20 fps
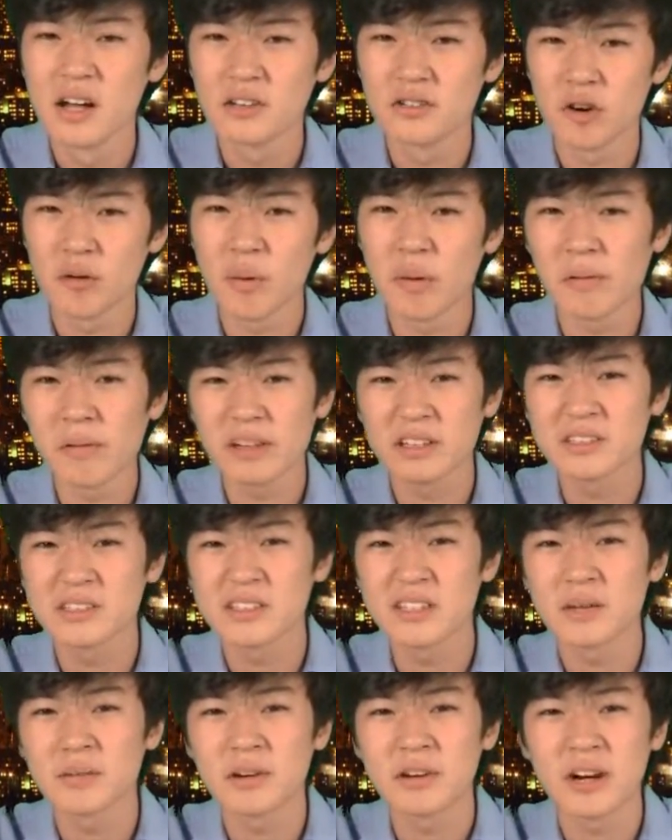The Republicans
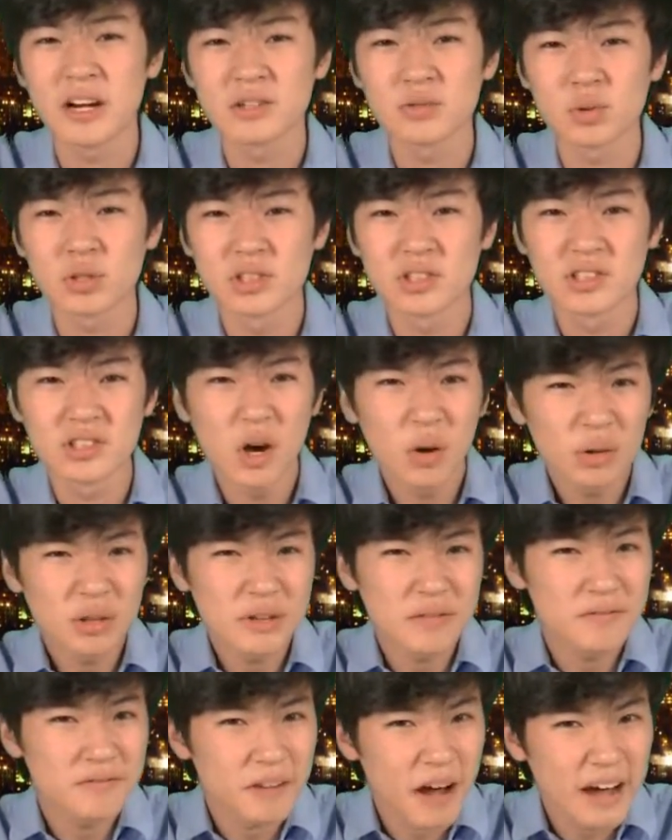and Democrats were so
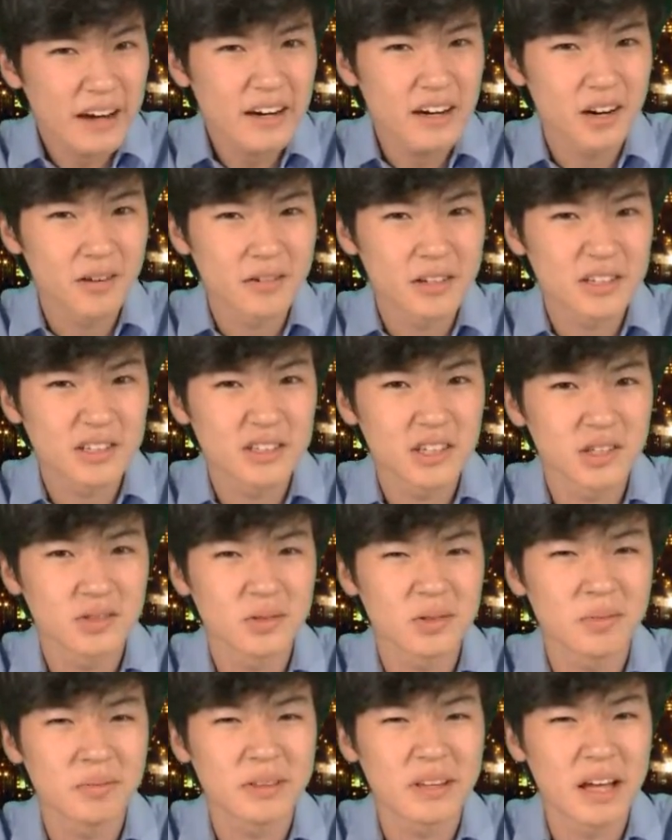divided over the
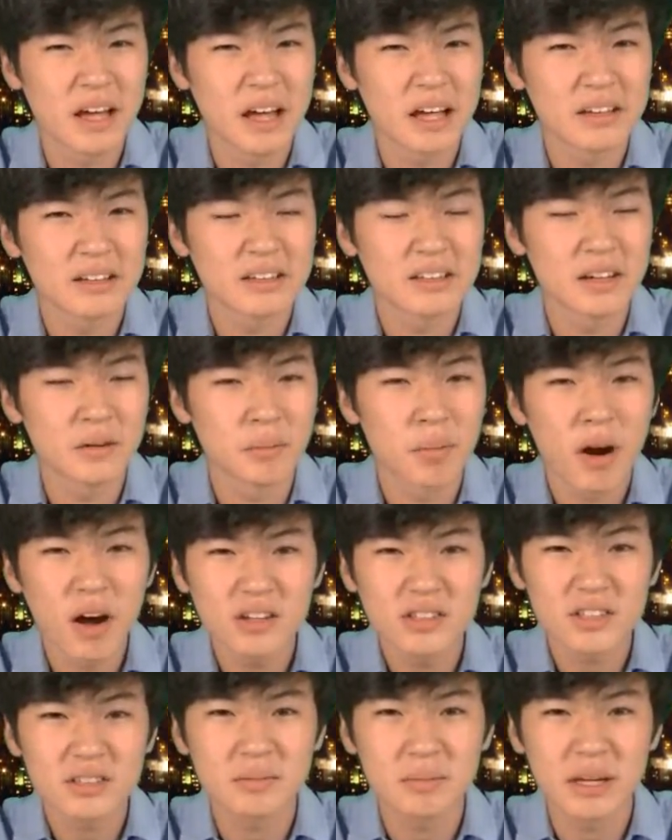subject that the
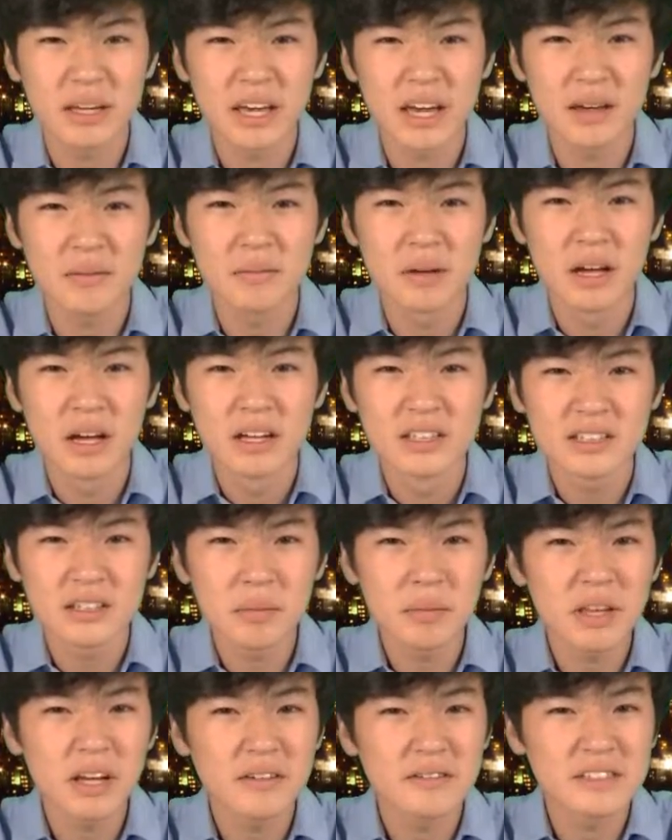project became
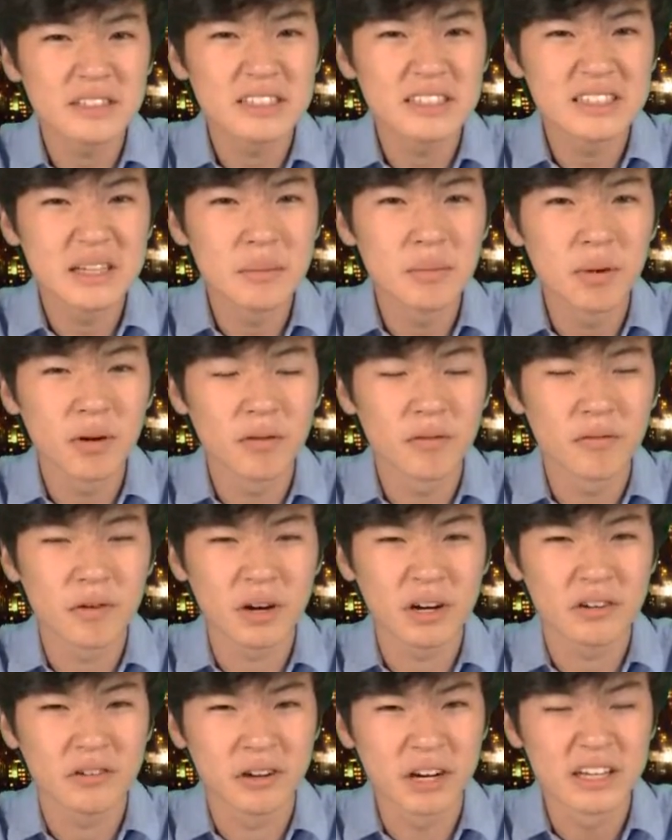something of a symbol
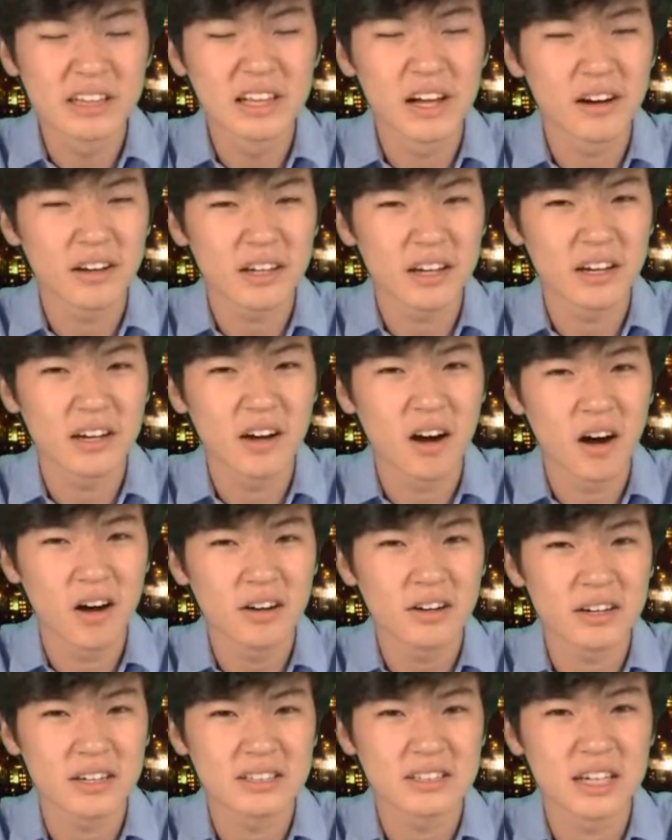for gridlock in
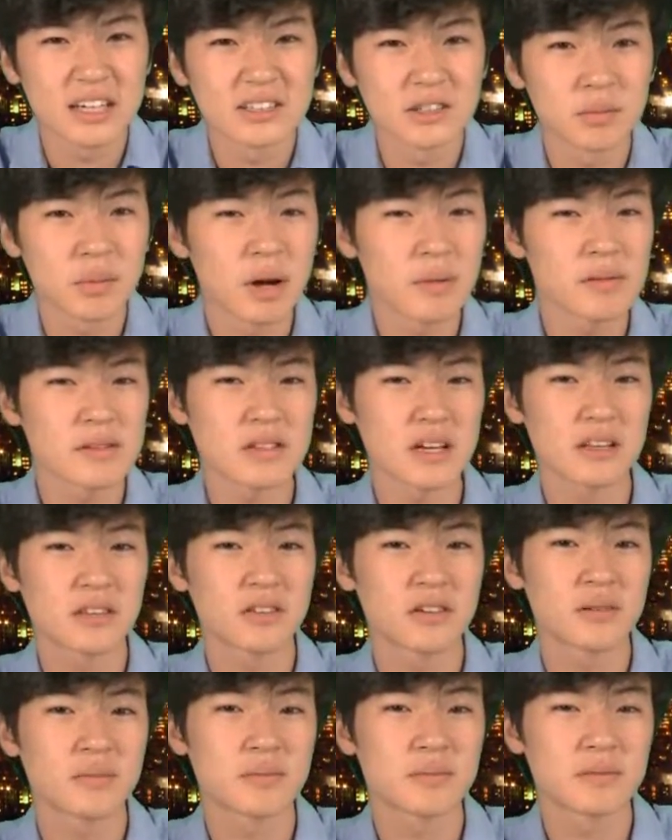Congress. As Obama
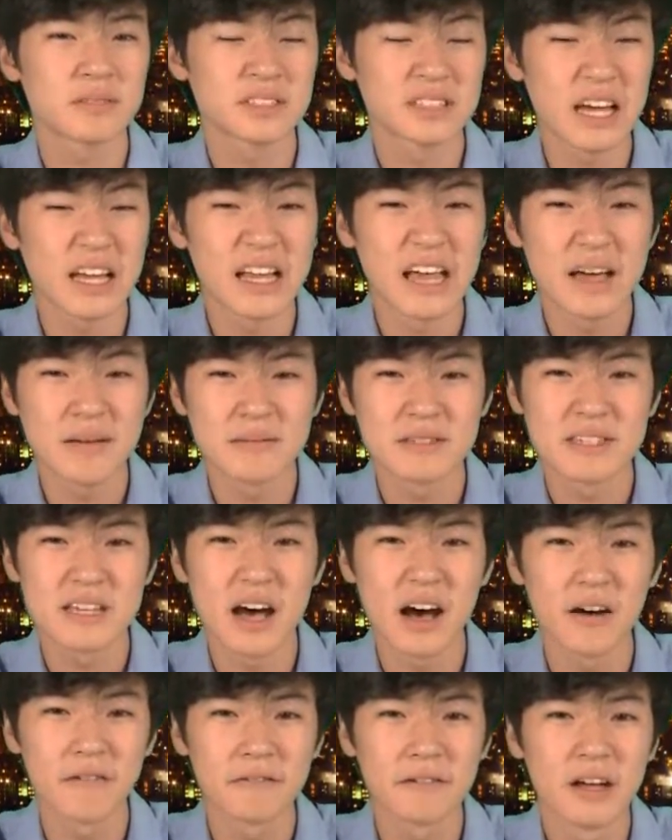said
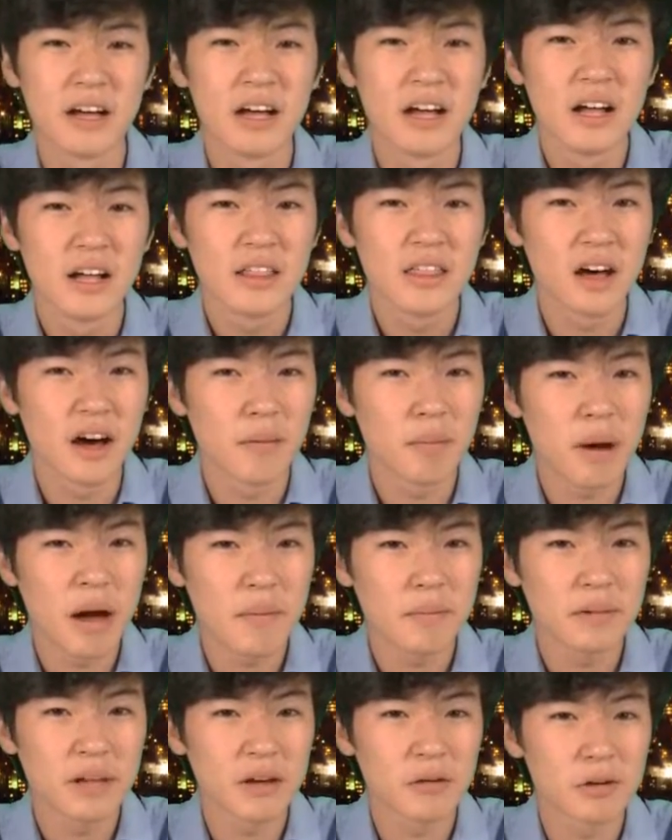himself, the
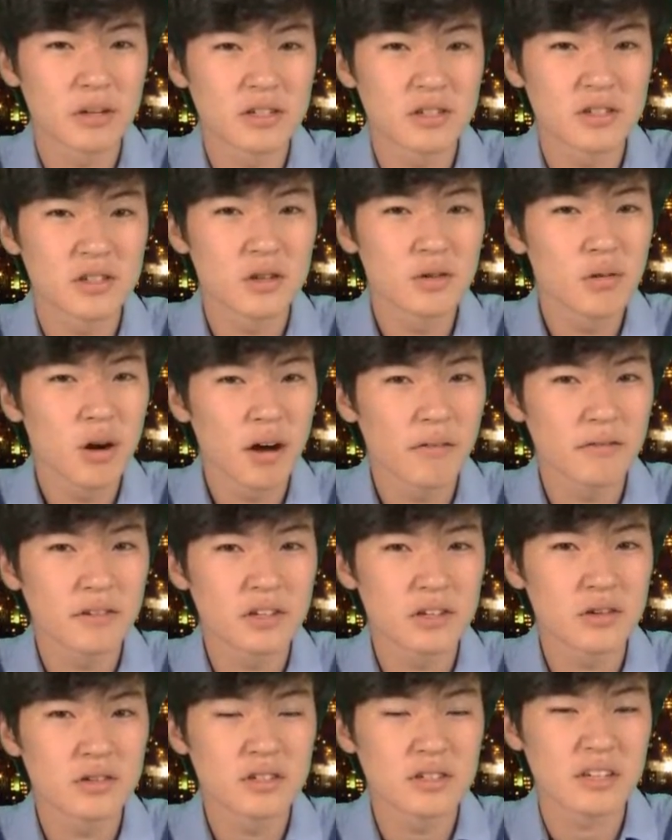pipeline was too
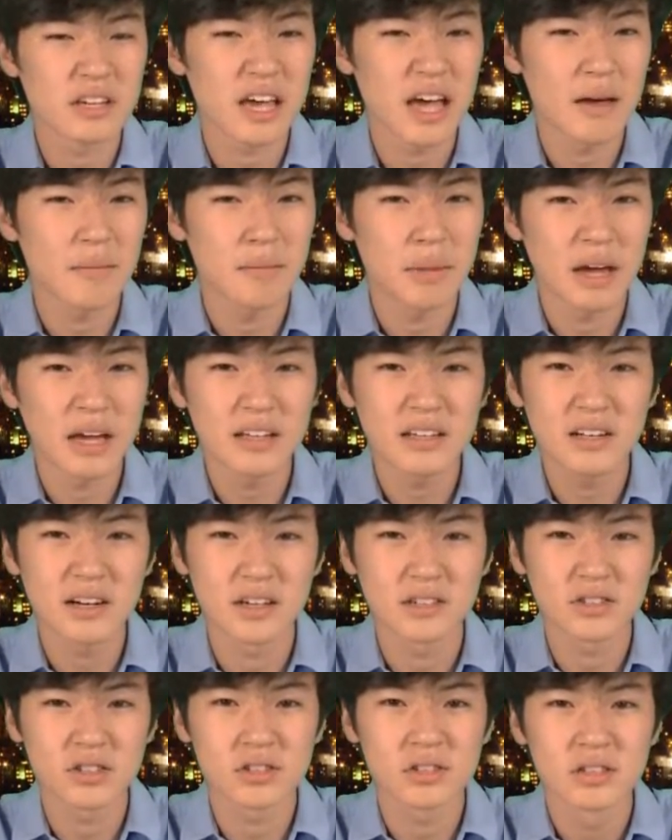often used as a campaign
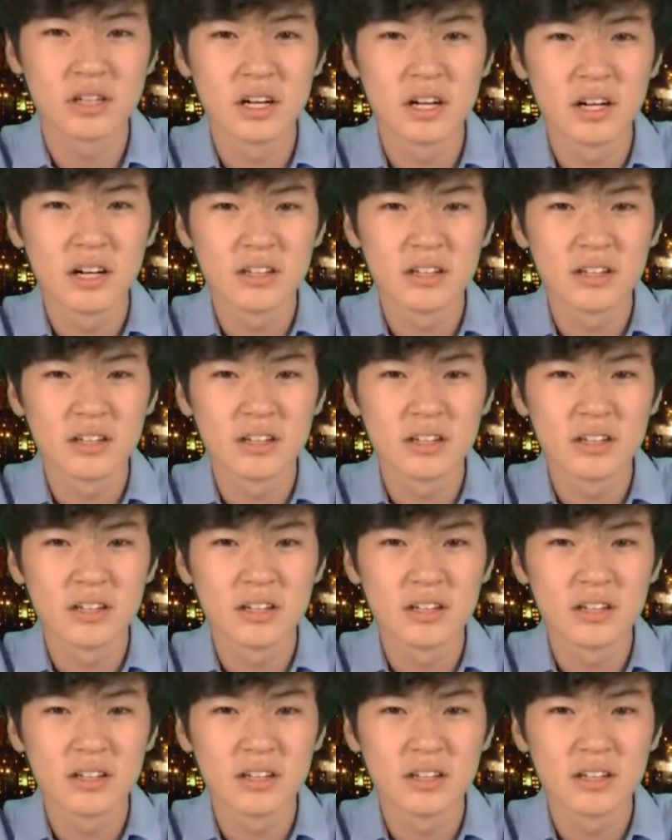cudgel.